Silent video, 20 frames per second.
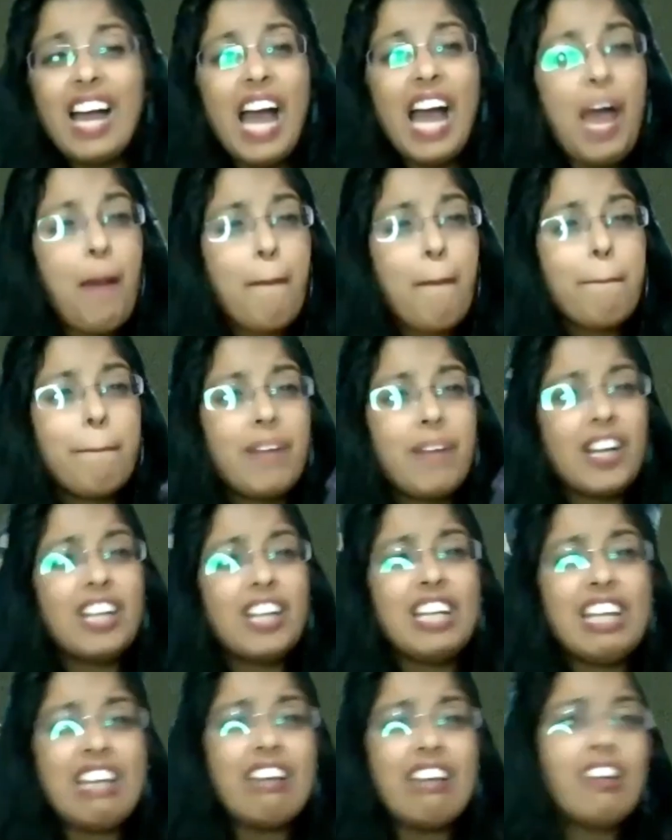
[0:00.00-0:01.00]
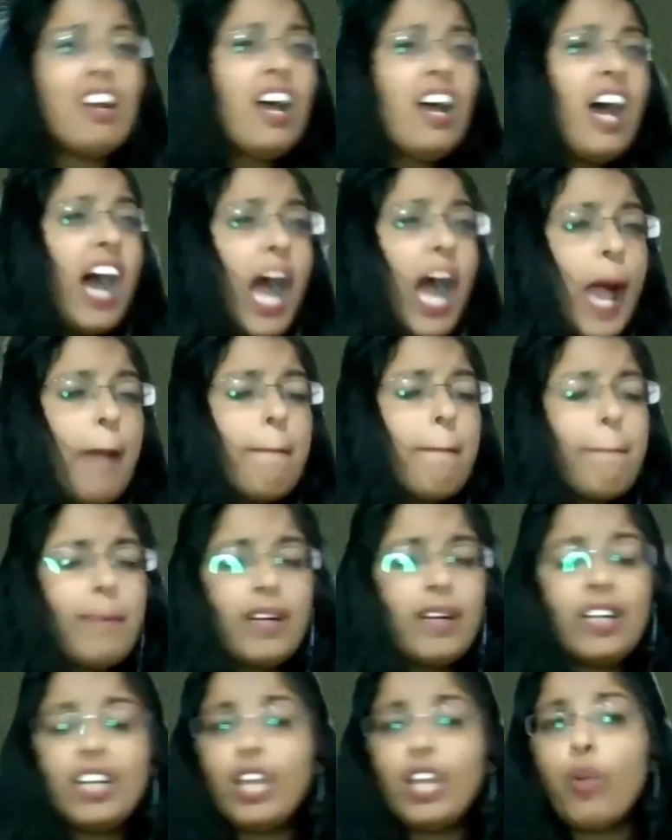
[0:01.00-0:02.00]
I'm burning,
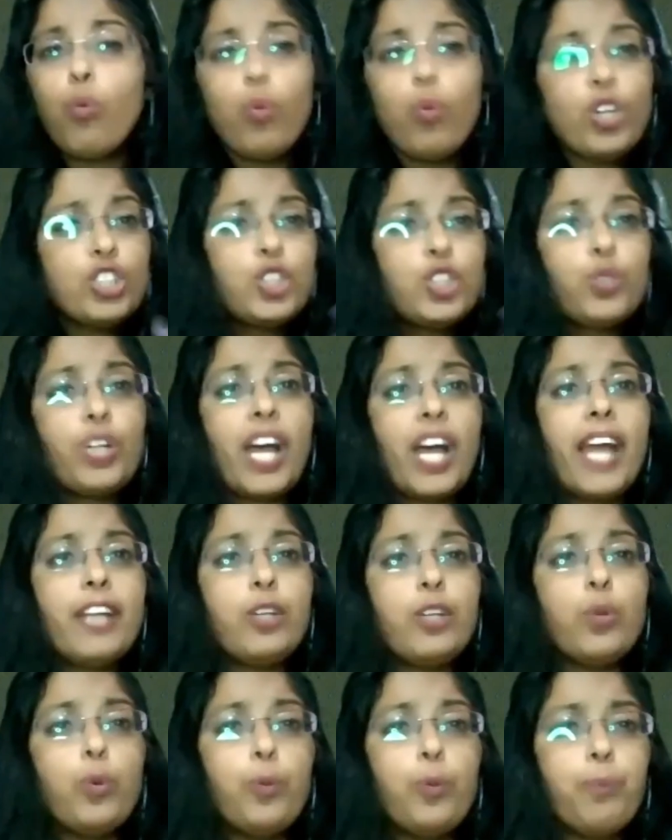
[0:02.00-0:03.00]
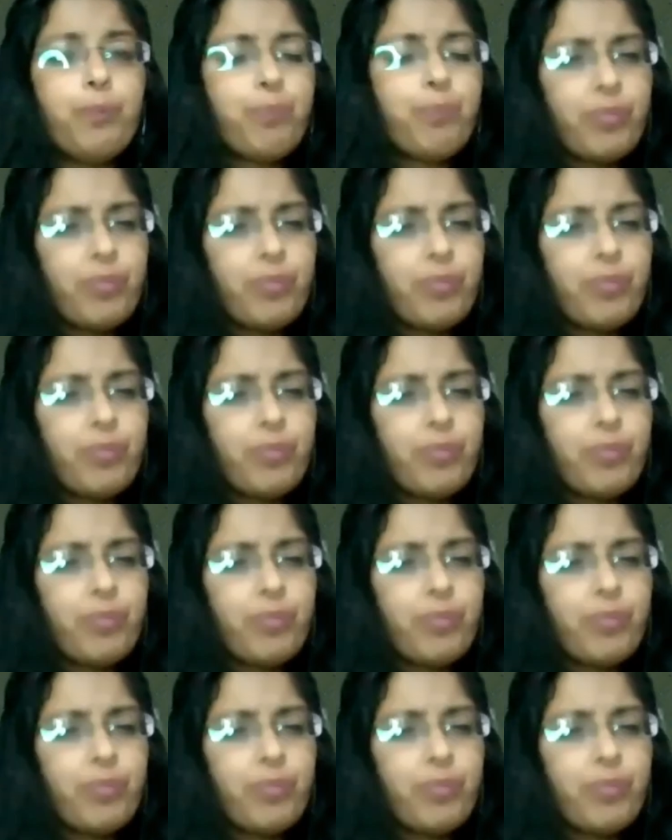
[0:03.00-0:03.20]
what should I do?